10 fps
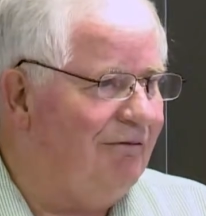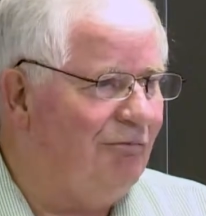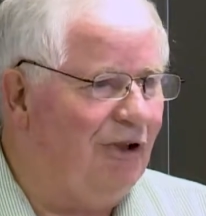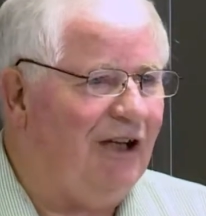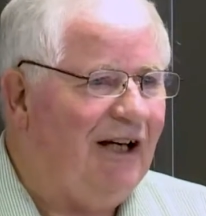
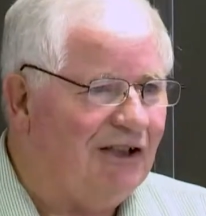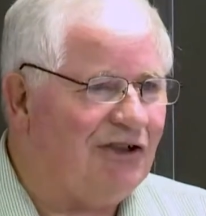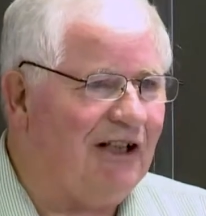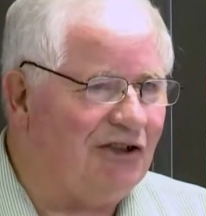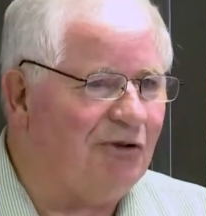with
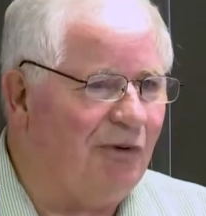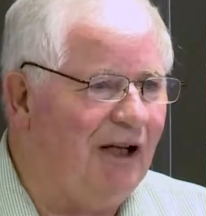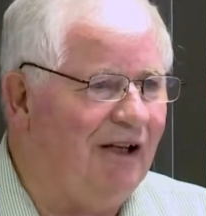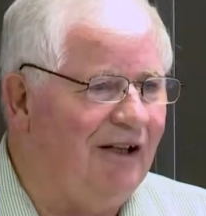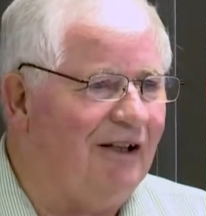us, that's the
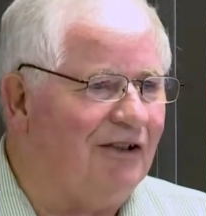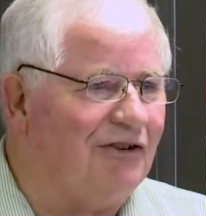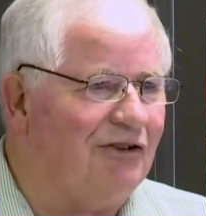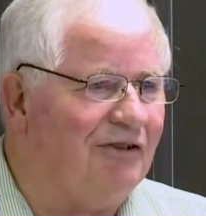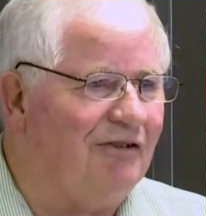way it
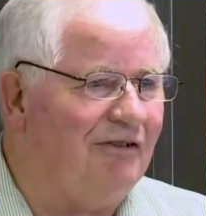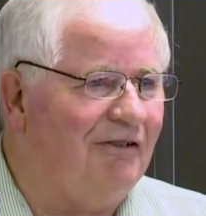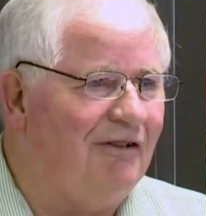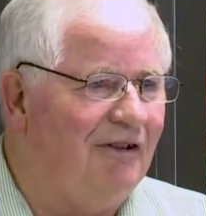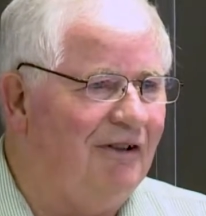is.
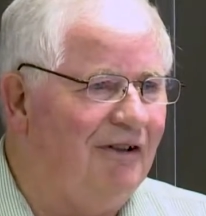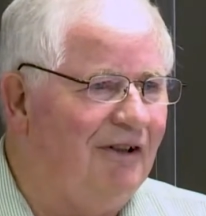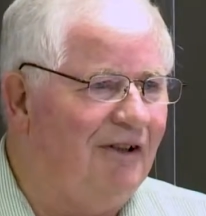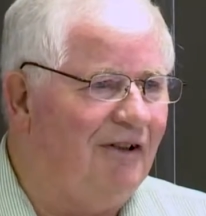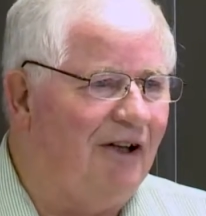
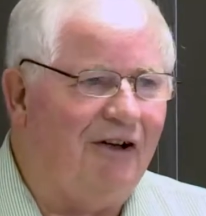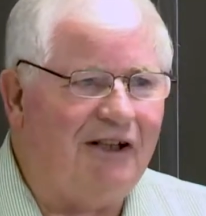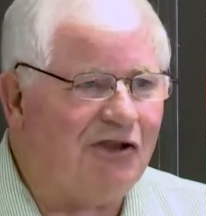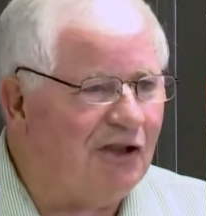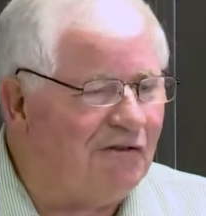
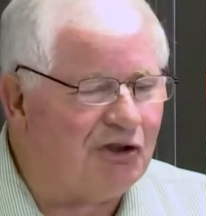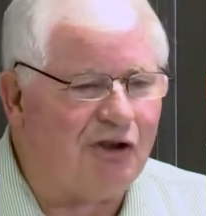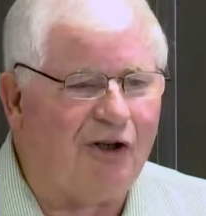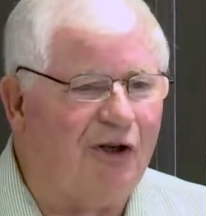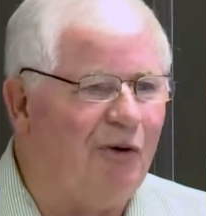Each of us
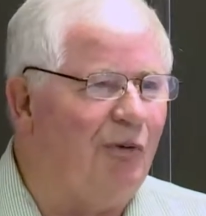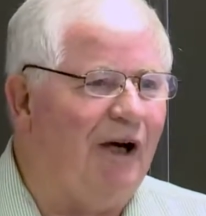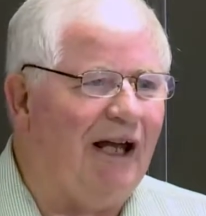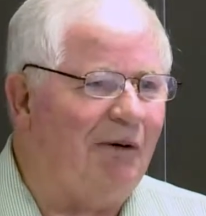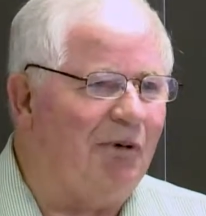in our own
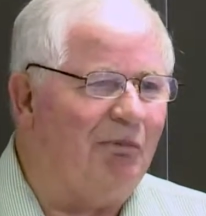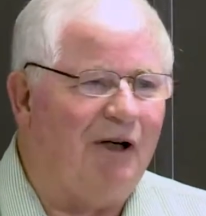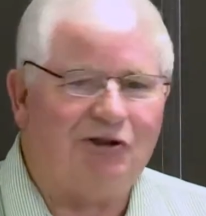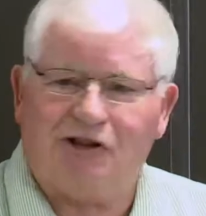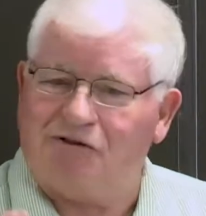way, but
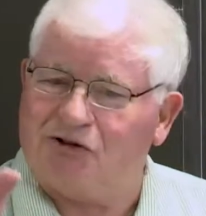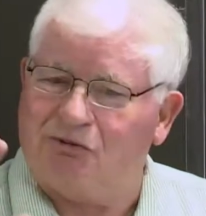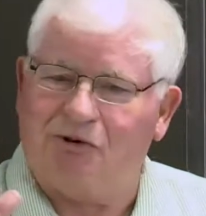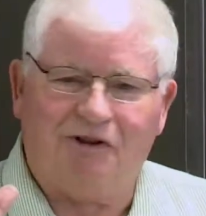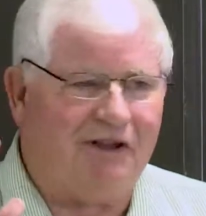most of us
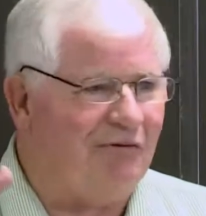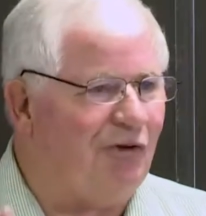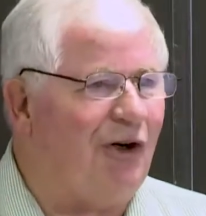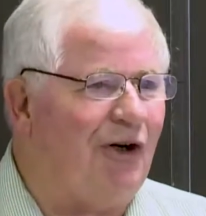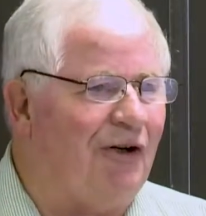are really
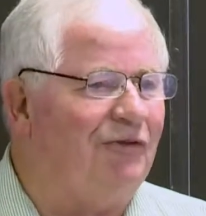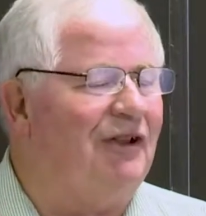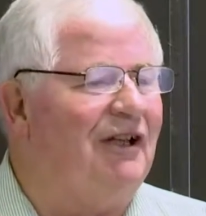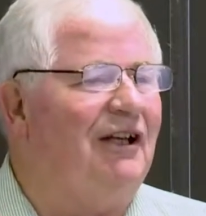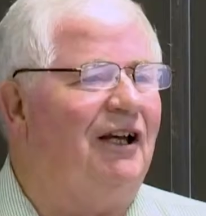
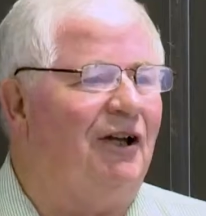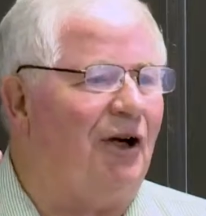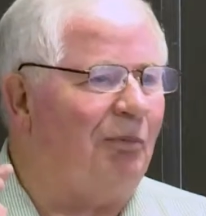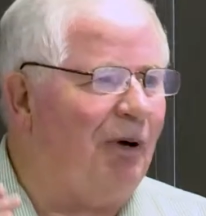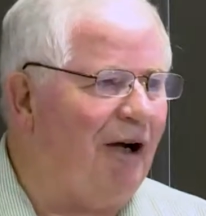involved in
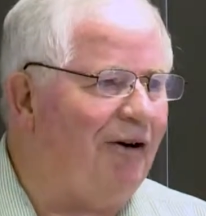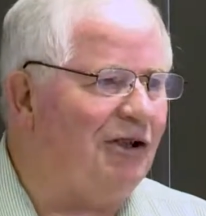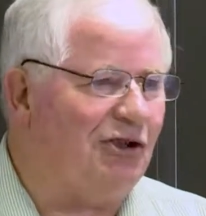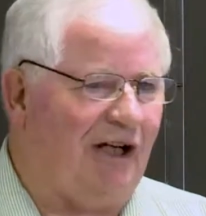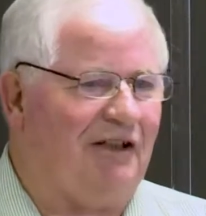our
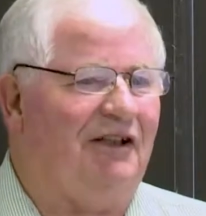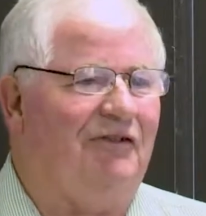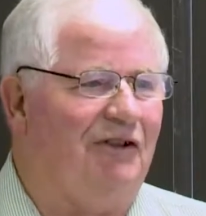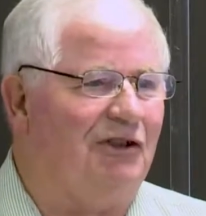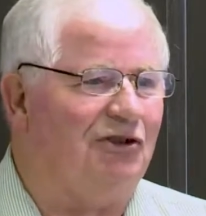parish
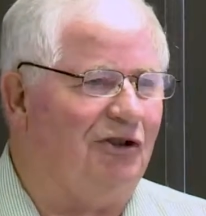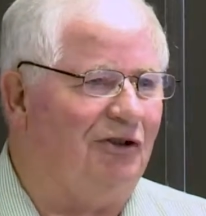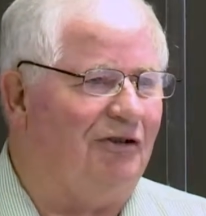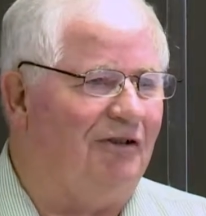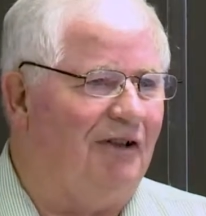activities
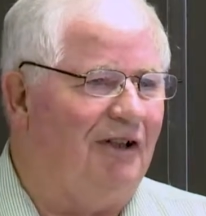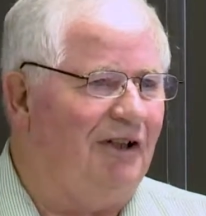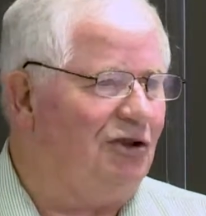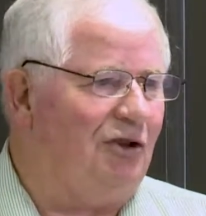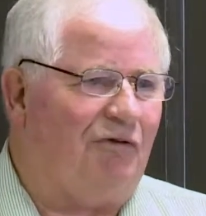too.
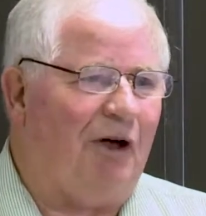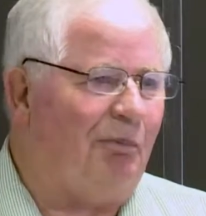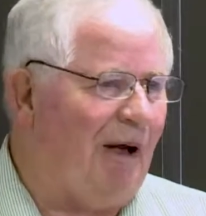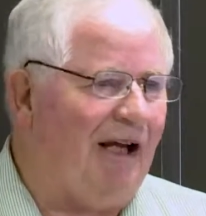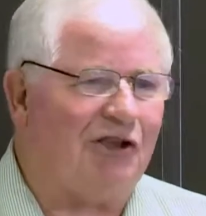So if our
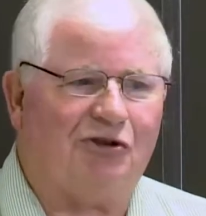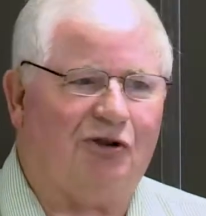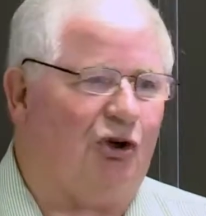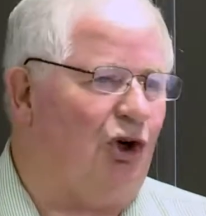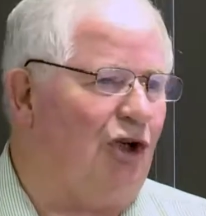pastor
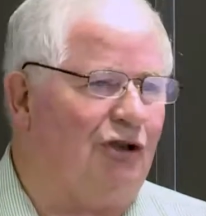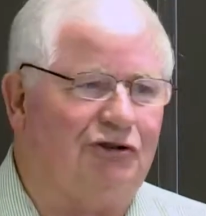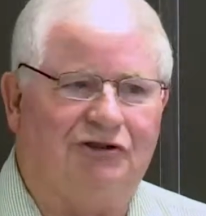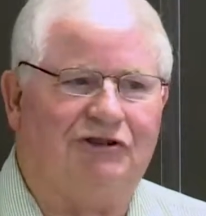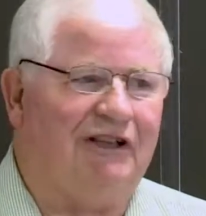
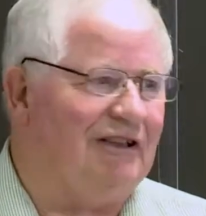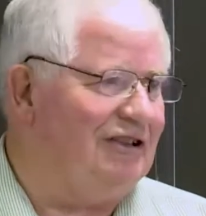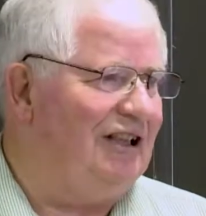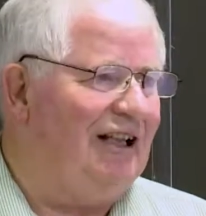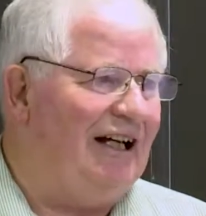calls and
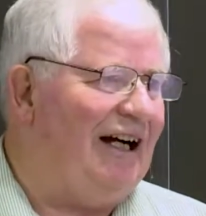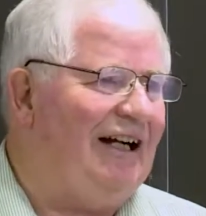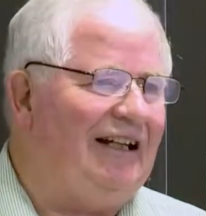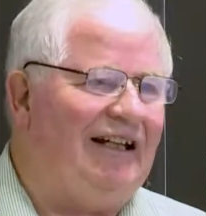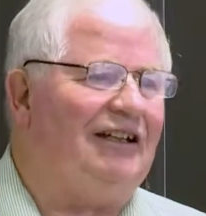says,
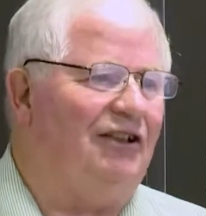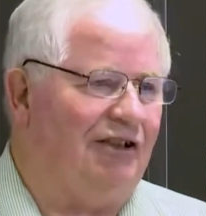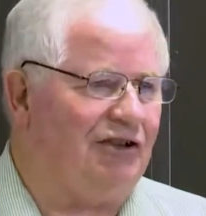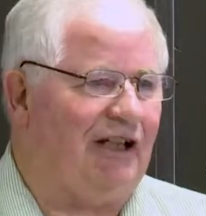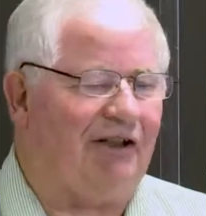I need
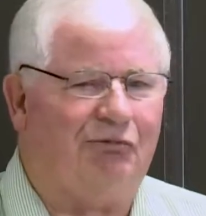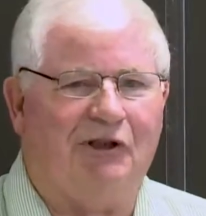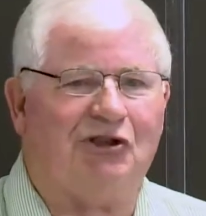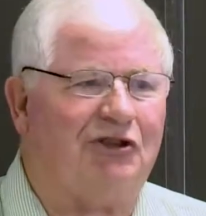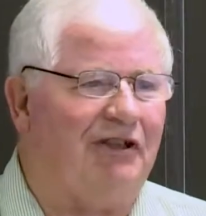this, like
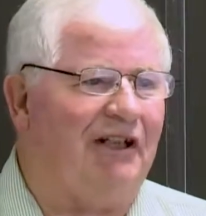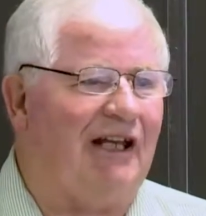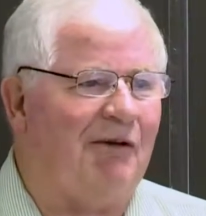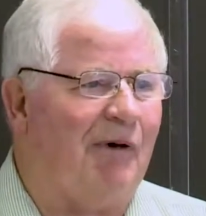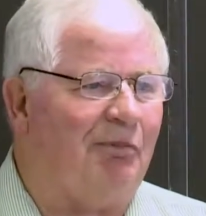recently he
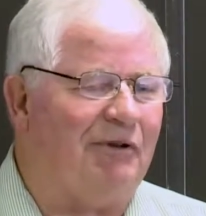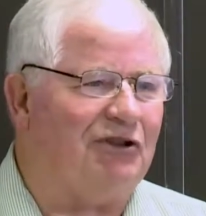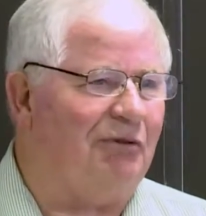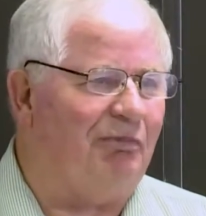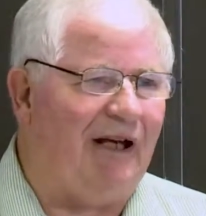came up and he
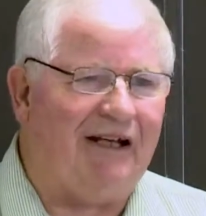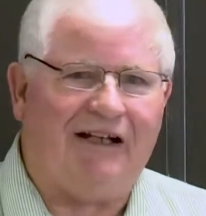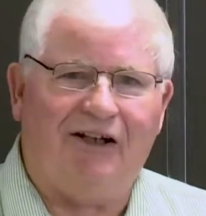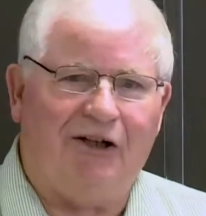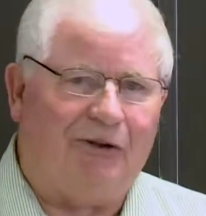said, Ben,
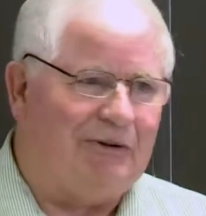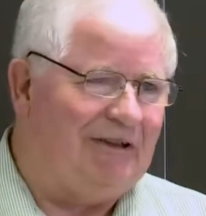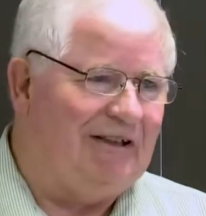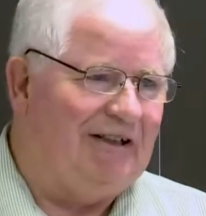I know